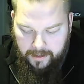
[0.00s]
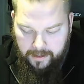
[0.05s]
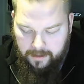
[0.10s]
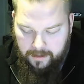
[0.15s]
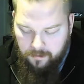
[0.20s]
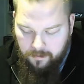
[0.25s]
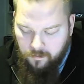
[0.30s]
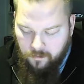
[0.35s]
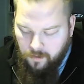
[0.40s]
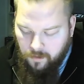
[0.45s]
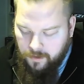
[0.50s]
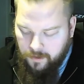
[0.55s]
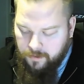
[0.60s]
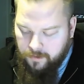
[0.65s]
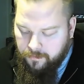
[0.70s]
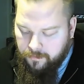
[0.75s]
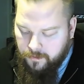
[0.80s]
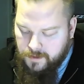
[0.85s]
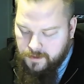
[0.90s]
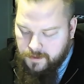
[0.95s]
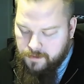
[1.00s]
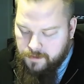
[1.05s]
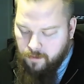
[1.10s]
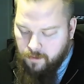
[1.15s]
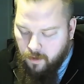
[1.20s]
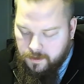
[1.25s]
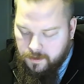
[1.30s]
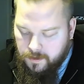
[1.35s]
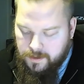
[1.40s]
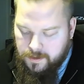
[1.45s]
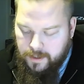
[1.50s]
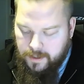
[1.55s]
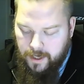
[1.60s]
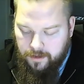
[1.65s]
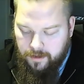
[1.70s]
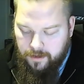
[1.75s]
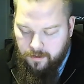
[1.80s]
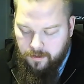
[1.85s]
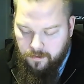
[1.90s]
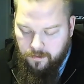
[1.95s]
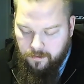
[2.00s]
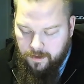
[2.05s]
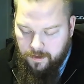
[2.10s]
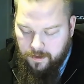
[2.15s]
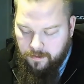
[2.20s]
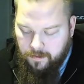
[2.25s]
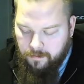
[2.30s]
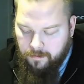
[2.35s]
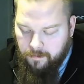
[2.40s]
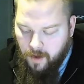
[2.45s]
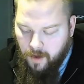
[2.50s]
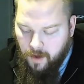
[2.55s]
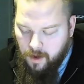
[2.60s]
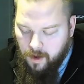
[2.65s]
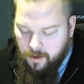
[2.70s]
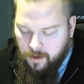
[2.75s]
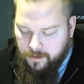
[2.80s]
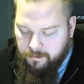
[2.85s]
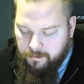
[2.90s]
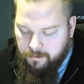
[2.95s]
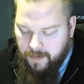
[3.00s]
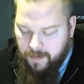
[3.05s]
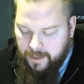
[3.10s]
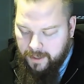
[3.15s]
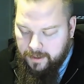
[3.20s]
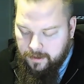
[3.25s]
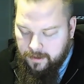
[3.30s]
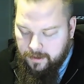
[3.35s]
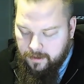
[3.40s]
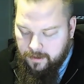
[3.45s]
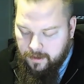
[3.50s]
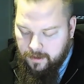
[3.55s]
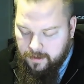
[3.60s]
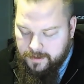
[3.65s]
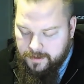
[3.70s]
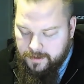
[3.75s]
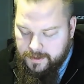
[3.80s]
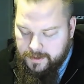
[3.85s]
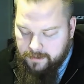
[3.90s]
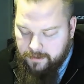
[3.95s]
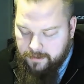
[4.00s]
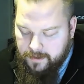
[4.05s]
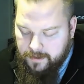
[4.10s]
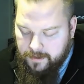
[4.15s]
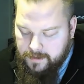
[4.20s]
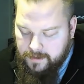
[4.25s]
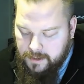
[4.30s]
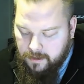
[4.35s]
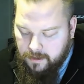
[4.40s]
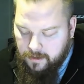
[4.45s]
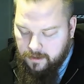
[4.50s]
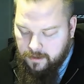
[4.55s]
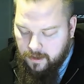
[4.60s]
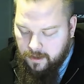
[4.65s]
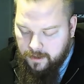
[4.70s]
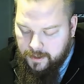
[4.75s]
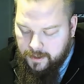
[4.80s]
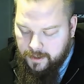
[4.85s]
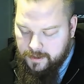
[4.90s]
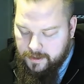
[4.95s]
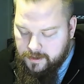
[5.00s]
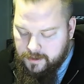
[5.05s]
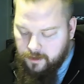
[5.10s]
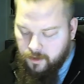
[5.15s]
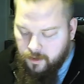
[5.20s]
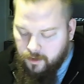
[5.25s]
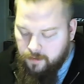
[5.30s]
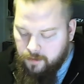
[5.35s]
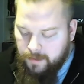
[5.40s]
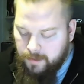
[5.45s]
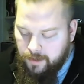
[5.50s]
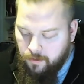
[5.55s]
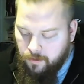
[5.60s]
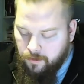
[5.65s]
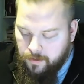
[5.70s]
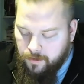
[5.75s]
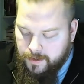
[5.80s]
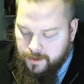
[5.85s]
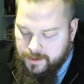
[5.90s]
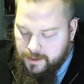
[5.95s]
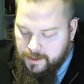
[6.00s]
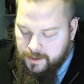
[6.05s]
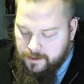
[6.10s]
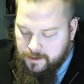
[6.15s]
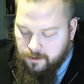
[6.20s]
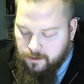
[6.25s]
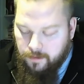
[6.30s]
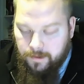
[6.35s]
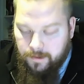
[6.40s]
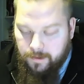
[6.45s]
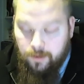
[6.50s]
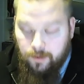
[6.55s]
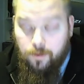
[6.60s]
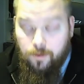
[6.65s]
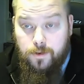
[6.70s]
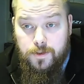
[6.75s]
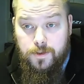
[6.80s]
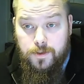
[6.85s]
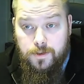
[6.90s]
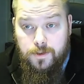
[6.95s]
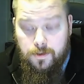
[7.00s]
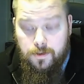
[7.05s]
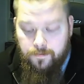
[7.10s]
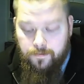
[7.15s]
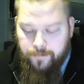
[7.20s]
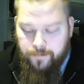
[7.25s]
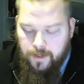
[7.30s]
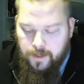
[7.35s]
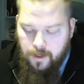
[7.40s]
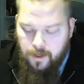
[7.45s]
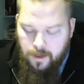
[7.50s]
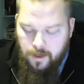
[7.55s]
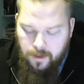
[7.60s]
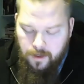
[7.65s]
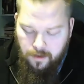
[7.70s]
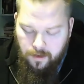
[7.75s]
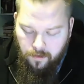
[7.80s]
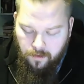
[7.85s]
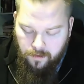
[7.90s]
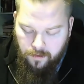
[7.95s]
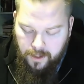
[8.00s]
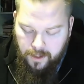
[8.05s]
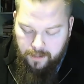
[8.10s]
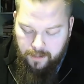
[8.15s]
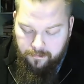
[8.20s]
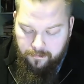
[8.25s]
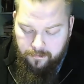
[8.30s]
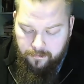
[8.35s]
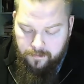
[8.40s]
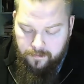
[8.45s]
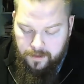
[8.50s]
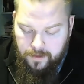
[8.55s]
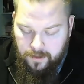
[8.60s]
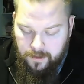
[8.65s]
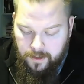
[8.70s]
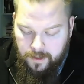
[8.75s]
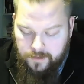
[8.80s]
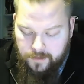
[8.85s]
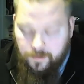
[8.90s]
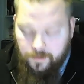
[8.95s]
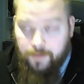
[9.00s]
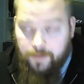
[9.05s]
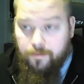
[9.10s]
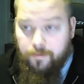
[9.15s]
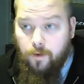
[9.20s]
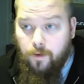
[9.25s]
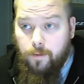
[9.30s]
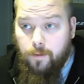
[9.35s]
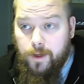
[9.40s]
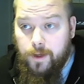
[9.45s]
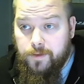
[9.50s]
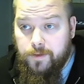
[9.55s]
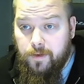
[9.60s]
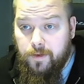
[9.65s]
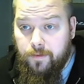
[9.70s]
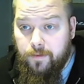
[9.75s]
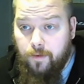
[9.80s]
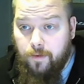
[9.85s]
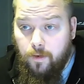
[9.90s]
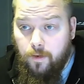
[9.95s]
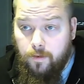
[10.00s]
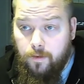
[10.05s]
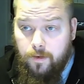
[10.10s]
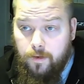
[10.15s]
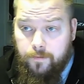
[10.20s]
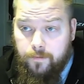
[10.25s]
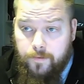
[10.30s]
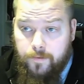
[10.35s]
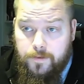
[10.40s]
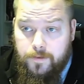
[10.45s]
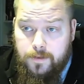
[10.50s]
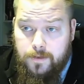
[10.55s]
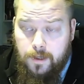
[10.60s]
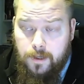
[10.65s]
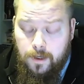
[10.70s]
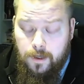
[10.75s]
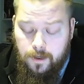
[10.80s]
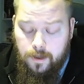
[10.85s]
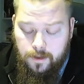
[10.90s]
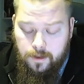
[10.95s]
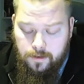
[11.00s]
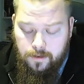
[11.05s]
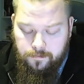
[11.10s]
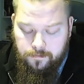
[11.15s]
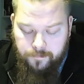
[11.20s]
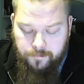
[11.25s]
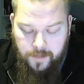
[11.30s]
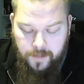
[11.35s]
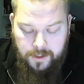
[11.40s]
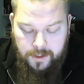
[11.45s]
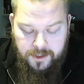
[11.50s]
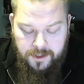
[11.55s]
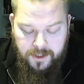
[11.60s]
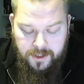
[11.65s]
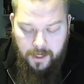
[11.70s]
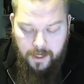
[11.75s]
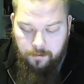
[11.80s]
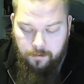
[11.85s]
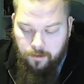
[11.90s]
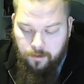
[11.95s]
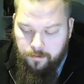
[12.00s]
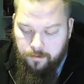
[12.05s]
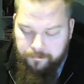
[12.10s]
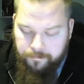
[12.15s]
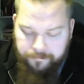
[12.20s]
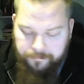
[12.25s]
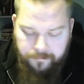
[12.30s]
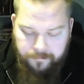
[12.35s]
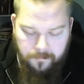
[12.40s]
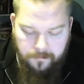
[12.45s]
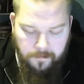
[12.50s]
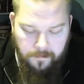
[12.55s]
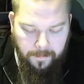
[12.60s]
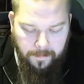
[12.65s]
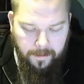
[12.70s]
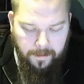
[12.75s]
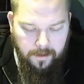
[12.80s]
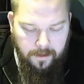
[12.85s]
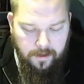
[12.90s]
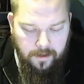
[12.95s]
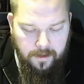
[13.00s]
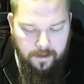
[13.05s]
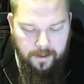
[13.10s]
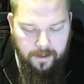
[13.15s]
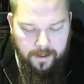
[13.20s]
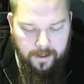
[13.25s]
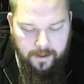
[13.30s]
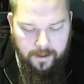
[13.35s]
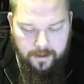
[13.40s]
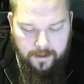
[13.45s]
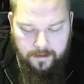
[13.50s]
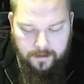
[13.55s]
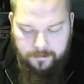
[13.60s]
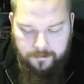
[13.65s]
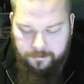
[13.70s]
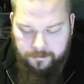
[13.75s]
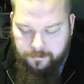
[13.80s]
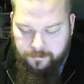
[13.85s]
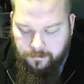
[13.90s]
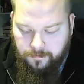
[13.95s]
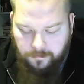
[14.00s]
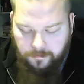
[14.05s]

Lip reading: wonderful small scenario with Bard, Bane and Sigrid and Tilda against the Gundabad Ogre and 6 Gundabad Orcs on a 24 by 24 foot, inch table. You